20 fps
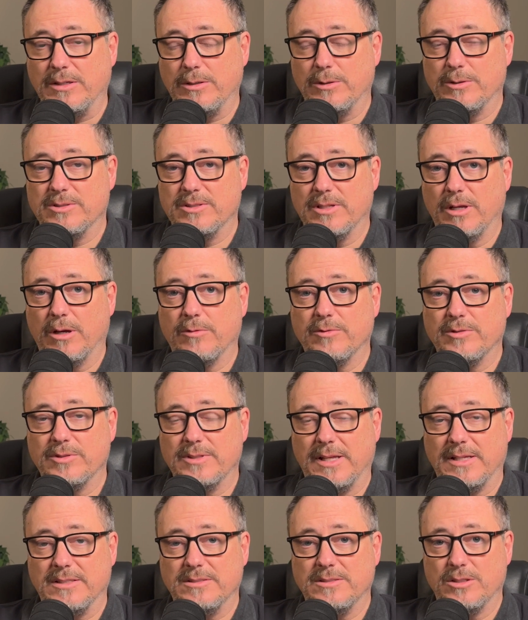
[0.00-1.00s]
yourself in
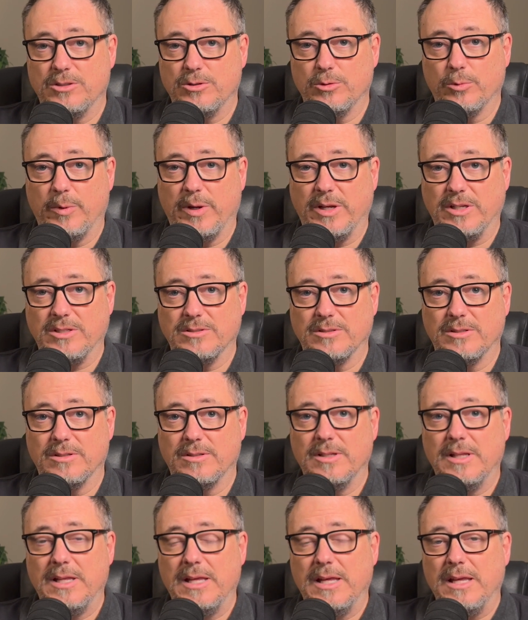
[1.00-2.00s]
that situation,